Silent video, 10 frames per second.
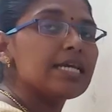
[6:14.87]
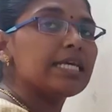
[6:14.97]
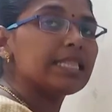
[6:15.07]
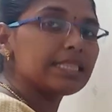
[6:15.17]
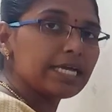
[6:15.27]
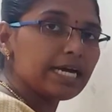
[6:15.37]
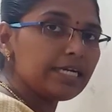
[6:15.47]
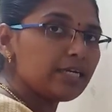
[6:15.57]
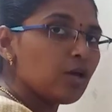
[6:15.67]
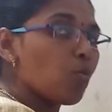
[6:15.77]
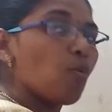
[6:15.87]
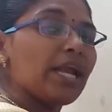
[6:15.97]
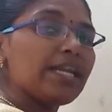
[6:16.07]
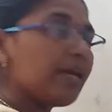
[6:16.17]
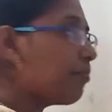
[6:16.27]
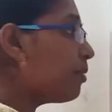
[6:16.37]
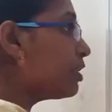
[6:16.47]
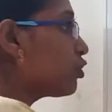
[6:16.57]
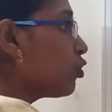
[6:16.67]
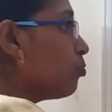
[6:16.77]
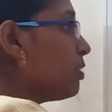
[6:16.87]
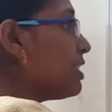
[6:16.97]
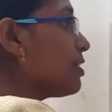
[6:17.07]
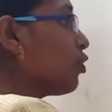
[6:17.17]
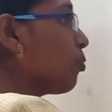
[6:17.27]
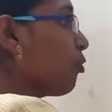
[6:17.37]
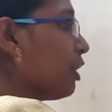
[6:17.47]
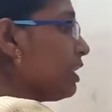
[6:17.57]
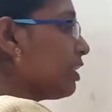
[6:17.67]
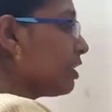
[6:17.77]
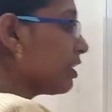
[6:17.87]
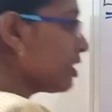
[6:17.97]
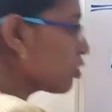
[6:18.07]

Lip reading: In that one number should be 0.33.